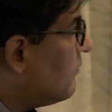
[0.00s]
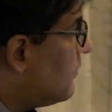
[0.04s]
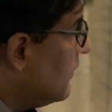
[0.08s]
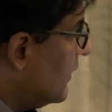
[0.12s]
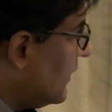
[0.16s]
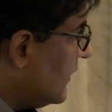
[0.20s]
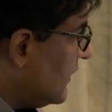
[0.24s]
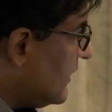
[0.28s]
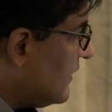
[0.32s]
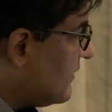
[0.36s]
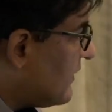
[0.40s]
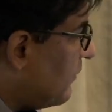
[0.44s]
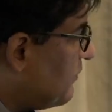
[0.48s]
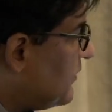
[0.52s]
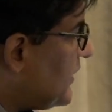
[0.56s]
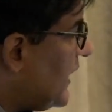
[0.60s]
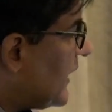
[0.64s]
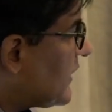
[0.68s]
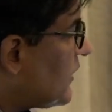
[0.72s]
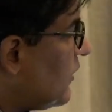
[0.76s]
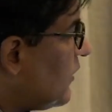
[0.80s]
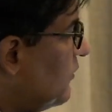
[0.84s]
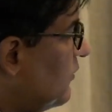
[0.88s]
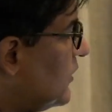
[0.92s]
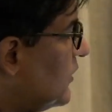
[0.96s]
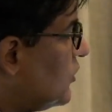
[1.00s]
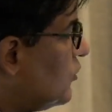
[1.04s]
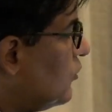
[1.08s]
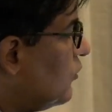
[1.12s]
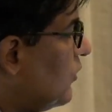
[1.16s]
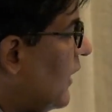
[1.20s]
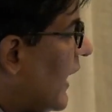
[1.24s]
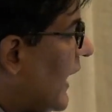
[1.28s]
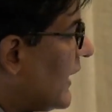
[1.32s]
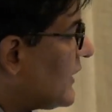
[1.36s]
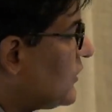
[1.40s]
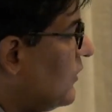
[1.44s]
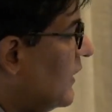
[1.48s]
subject which you
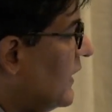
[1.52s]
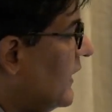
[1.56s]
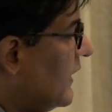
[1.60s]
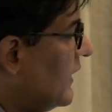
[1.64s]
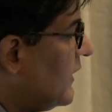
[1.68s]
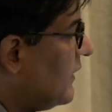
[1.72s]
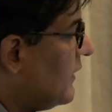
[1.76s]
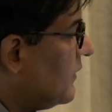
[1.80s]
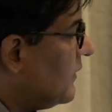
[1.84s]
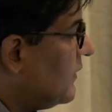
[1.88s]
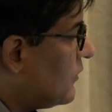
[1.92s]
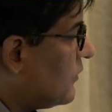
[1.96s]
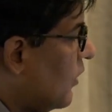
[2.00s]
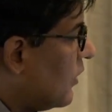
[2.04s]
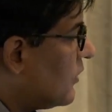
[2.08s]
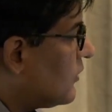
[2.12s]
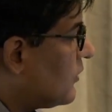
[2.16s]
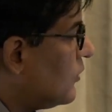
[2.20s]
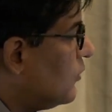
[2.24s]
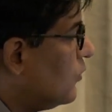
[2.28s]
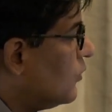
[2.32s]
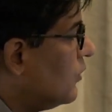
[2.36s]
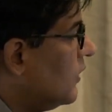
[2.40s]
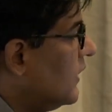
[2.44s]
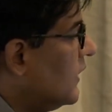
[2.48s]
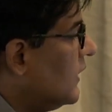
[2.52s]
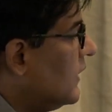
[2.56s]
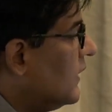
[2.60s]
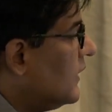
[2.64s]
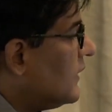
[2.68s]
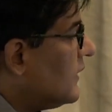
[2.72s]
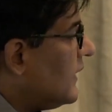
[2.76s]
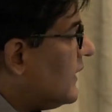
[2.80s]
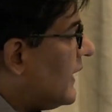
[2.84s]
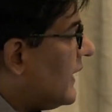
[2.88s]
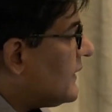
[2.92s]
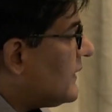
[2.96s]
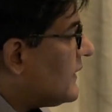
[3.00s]
actually talked to.
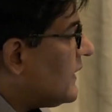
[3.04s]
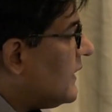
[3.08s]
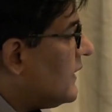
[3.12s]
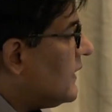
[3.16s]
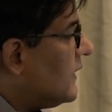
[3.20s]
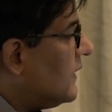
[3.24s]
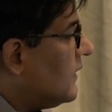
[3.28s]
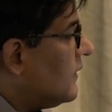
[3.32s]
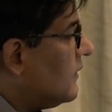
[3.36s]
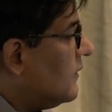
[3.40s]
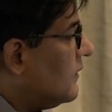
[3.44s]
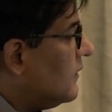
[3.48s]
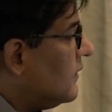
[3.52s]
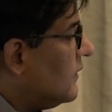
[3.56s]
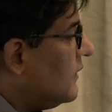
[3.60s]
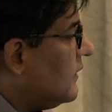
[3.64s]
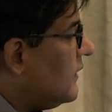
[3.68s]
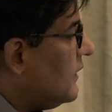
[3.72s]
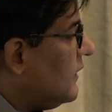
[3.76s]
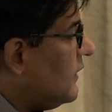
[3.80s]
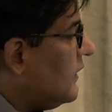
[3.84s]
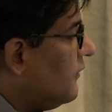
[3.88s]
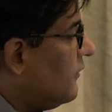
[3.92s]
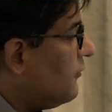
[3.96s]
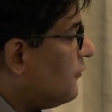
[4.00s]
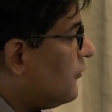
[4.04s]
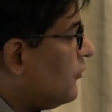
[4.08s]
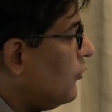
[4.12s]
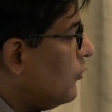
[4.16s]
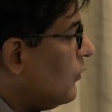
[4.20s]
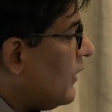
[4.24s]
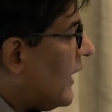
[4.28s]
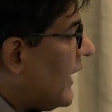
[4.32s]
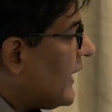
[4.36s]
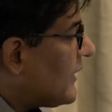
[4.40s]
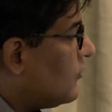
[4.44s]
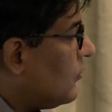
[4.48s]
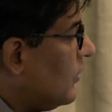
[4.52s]
That if you
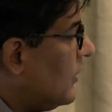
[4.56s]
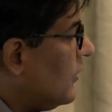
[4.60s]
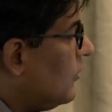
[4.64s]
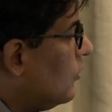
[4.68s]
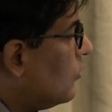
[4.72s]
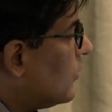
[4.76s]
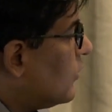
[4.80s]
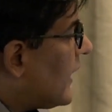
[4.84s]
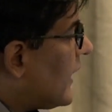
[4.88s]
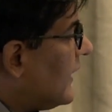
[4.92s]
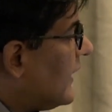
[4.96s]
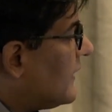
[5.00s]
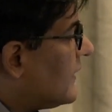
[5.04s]
actually look at the